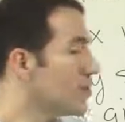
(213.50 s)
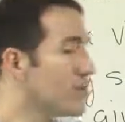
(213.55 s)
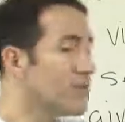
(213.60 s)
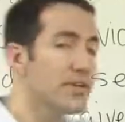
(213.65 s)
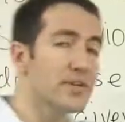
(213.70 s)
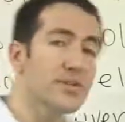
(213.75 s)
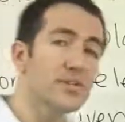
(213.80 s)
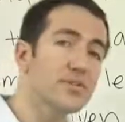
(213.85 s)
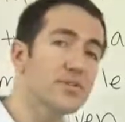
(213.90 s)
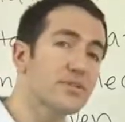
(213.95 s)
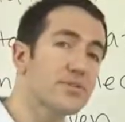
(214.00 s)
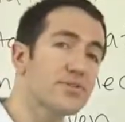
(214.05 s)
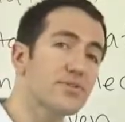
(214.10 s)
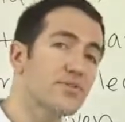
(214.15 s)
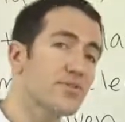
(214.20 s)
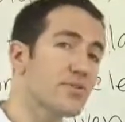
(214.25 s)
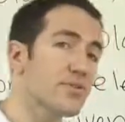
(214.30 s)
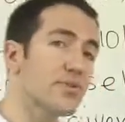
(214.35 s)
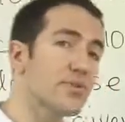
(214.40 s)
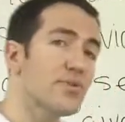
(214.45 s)
this is
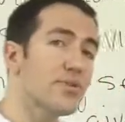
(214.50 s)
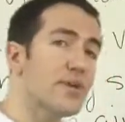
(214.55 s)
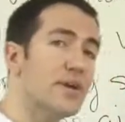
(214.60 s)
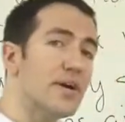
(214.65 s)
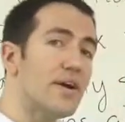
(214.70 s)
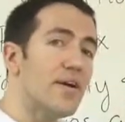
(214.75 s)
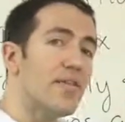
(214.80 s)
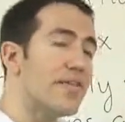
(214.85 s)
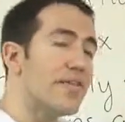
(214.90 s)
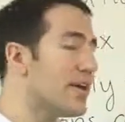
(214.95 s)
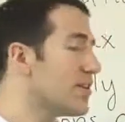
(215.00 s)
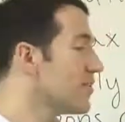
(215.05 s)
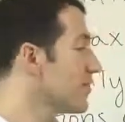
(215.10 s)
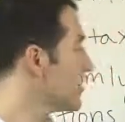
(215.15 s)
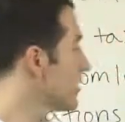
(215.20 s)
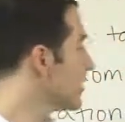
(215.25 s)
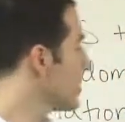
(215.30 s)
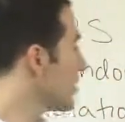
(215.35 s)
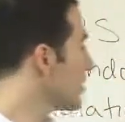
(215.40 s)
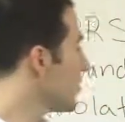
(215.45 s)
true, then you're
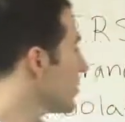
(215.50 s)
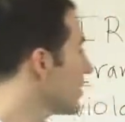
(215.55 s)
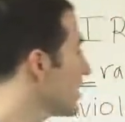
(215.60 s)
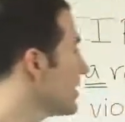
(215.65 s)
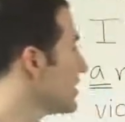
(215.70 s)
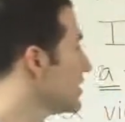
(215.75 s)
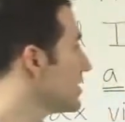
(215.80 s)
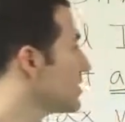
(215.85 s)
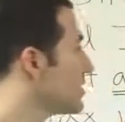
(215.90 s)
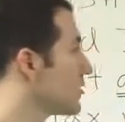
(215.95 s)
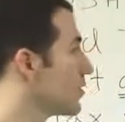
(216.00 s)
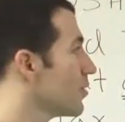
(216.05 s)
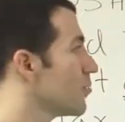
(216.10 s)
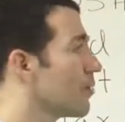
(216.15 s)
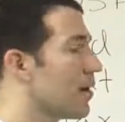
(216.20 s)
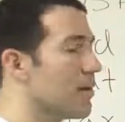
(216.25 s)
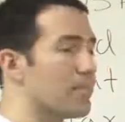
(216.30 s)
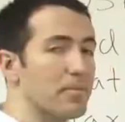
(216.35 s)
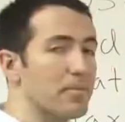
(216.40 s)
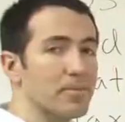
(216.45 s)
dealing with conditional
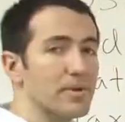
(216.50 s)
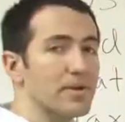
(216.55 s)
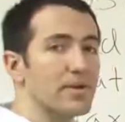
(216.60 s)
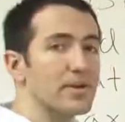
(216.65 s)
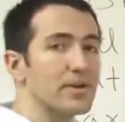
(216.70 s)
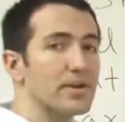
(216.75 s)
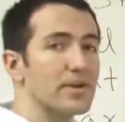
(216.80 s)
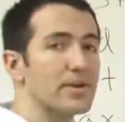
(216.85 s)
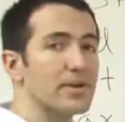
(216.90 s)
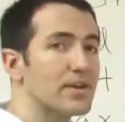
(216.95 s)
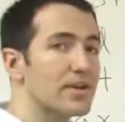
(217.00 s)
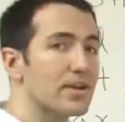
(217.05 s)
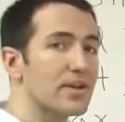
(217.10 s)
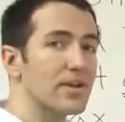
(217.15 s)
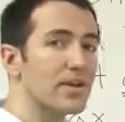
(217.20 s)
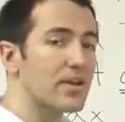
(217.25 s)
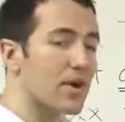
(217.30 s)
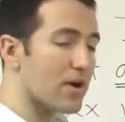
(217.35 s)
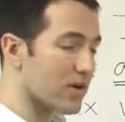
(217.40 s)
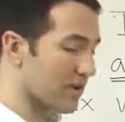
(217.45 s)
probability
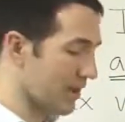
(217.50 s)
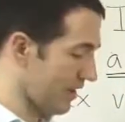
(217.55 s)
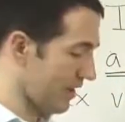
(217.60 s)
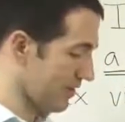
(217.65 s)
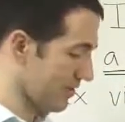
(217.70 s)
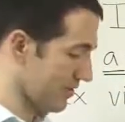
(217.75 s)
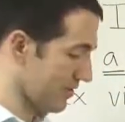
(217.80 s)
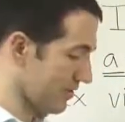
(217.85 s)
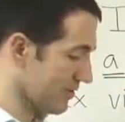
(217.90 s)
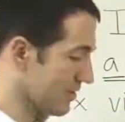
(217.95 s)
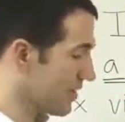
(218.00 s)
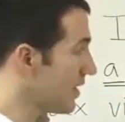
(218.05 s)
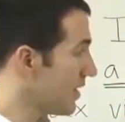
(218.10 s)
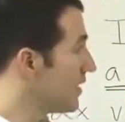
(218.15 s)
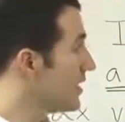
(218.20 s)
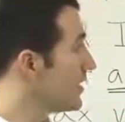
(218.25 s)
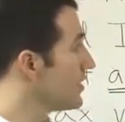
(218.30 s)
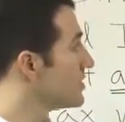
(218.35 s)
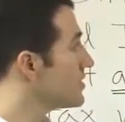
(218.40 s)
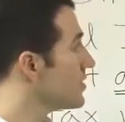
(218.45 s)
in all cases.
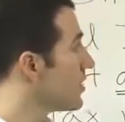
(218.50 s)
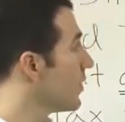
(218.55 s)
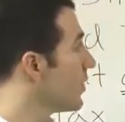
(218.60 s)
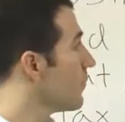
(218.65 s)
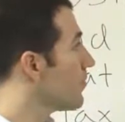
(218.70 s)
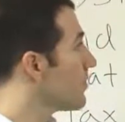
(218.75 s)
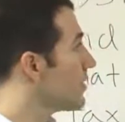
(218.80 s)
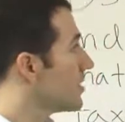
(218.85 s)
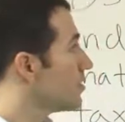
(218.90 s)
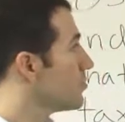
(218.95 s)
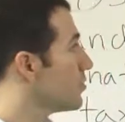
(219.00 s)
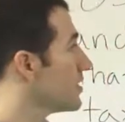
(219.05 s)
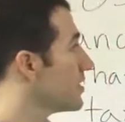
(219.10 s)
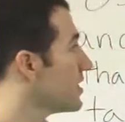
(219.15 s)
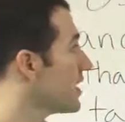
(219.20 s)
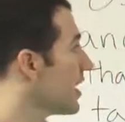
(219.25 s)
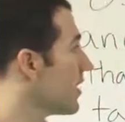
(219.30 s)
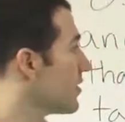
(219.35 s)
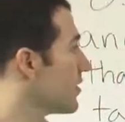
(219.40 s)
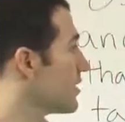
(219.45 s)
So let's put it
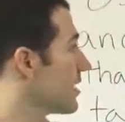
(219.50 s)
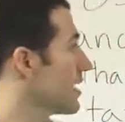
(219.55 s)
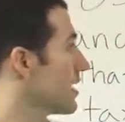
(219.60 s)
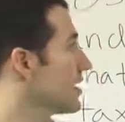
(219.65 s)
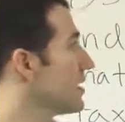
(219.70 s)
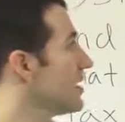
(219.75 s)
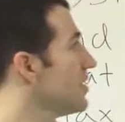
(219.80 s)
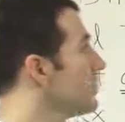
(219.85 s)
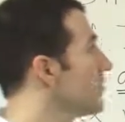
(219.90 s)
together again, key